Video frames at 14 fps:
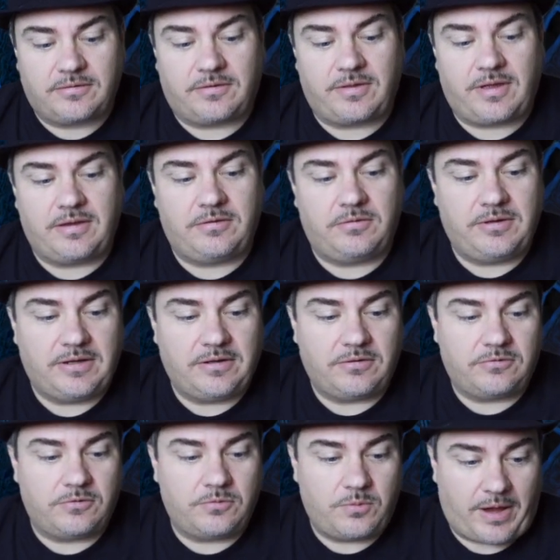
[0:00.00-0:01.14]
So then you need to
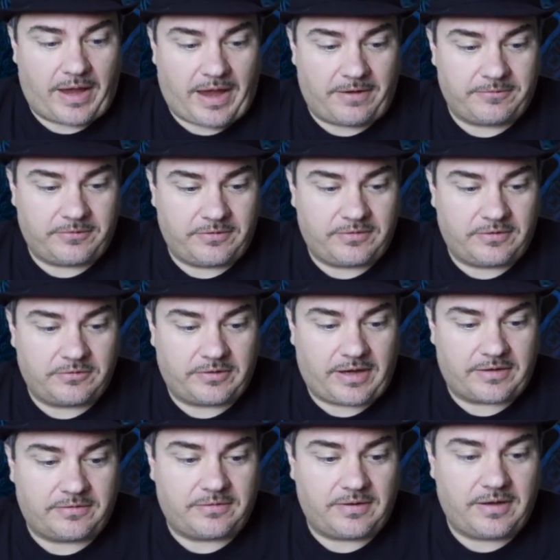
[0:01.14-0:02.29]
do, after the citric
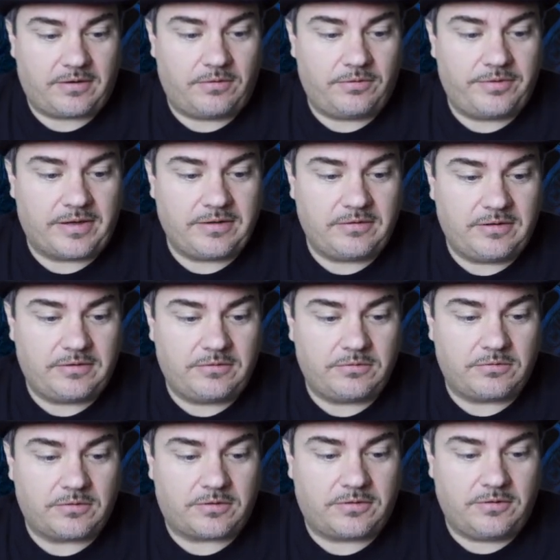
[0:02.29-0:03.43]
acid cycle, then you need to
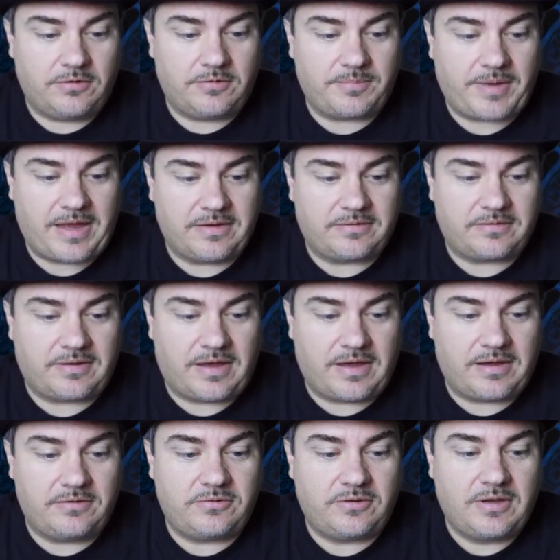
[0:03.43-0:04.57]
do the third main
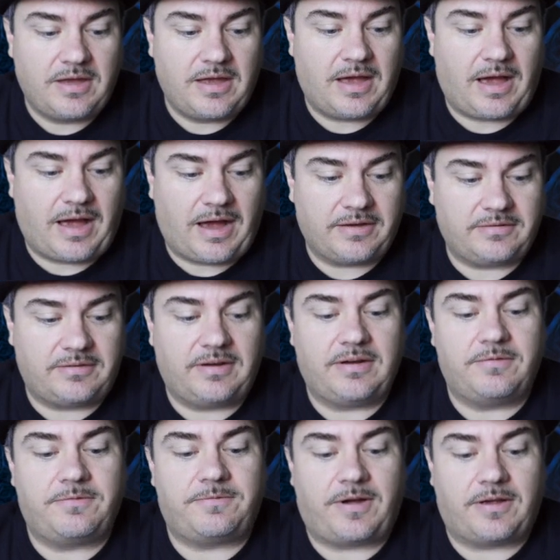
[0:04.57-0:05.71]
stage,
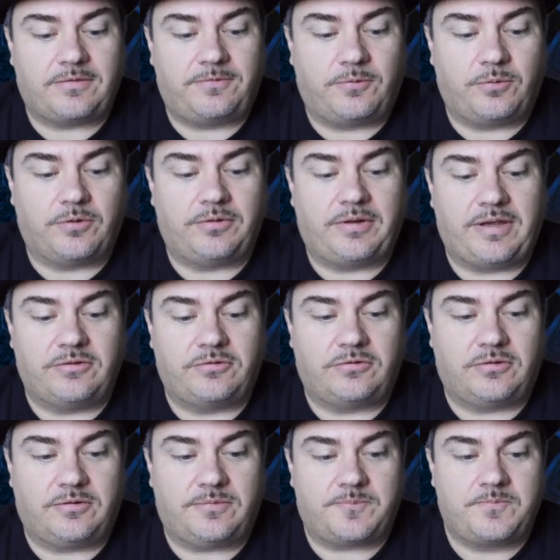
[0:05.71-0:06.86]
oxidative
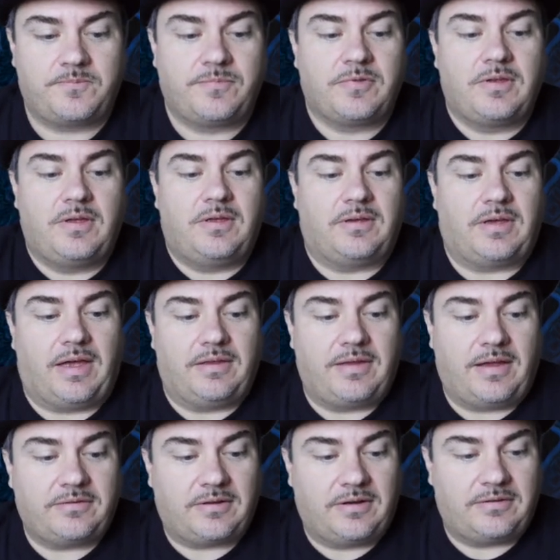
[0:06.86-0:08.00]
phosphorylation. Okay,
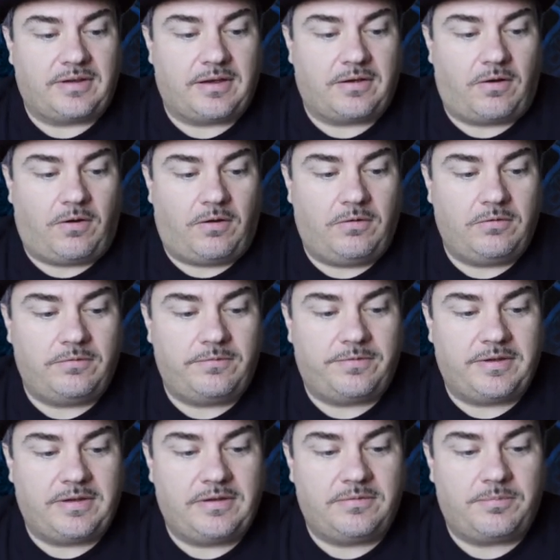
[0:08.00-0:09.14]
that's going to take all of
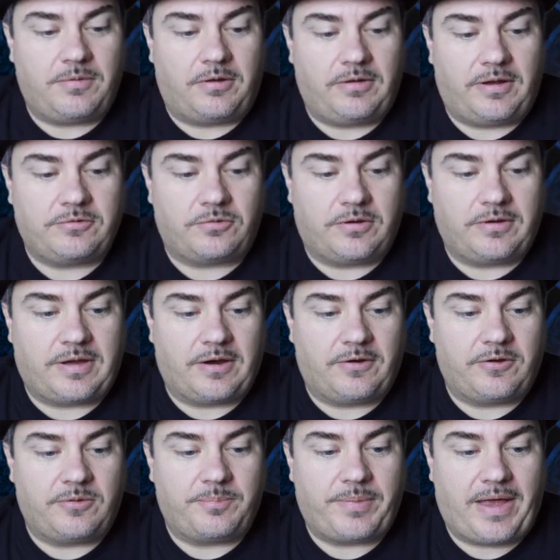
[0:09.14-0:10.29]
these electron
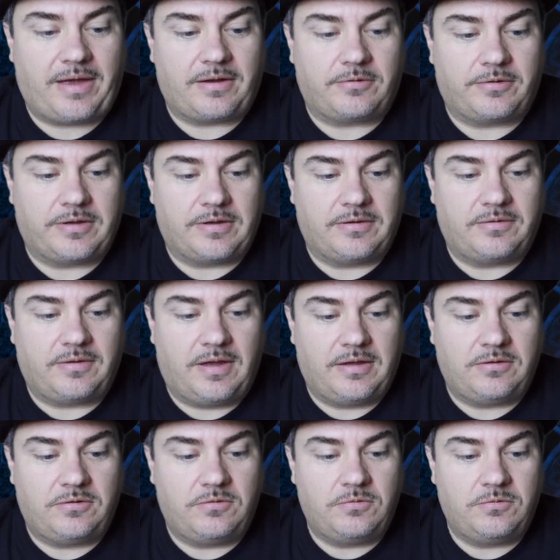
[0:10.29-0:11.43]
carrier batteries
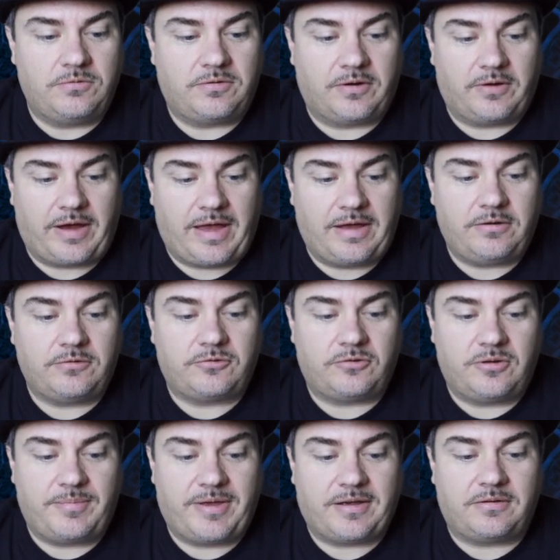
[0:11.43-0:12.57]
and use their energy
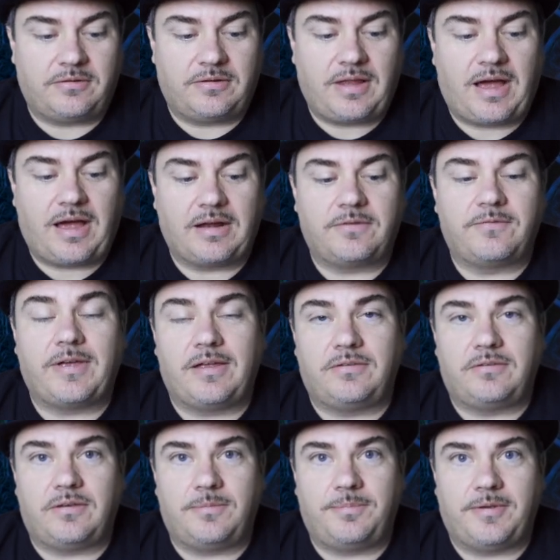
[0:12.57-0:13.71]
to make a lot of A
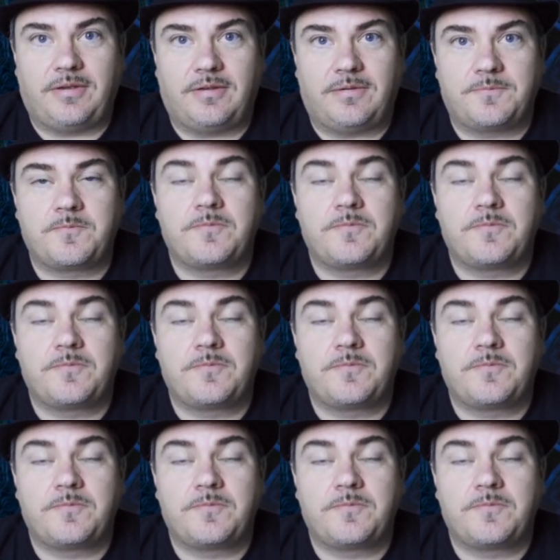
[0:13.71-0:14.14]
T P.